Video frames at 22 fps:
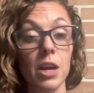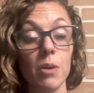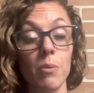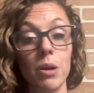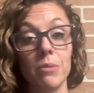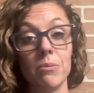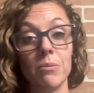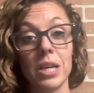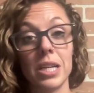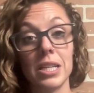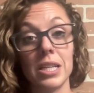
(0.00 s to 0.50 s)

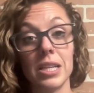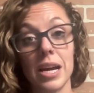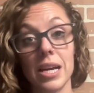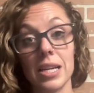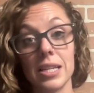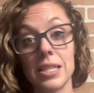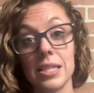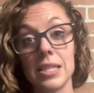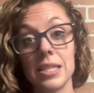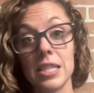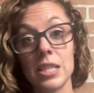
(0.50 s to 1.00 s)
When I
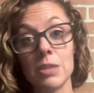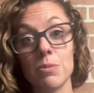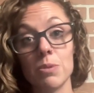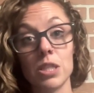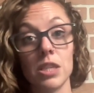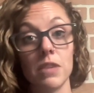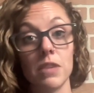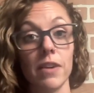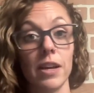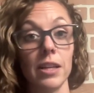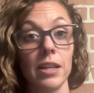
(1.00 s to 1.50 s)
see
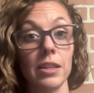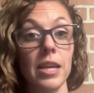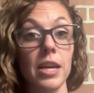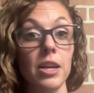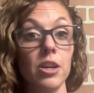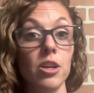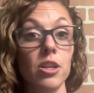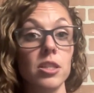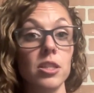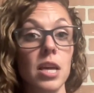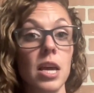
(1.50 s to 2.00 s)
specific
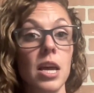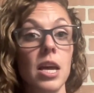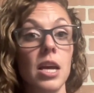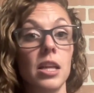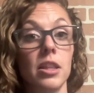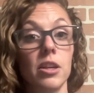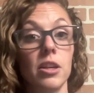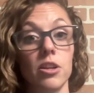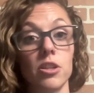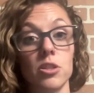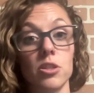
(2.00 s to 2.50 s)
letters,
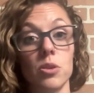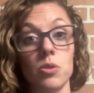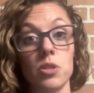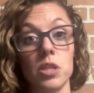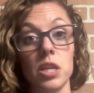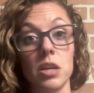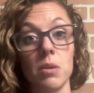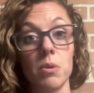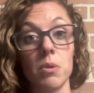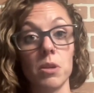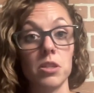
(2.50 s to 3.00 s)
they're
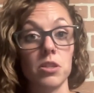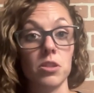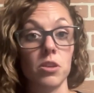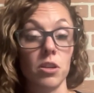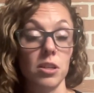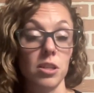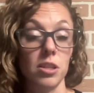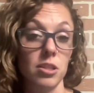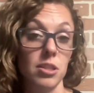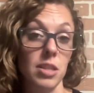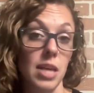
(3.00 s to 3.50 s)
associated with
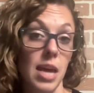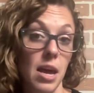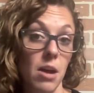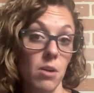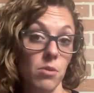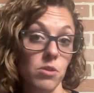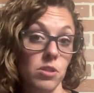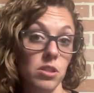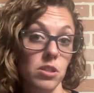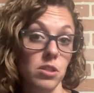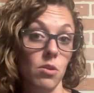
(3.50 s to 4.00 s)
certain sounds.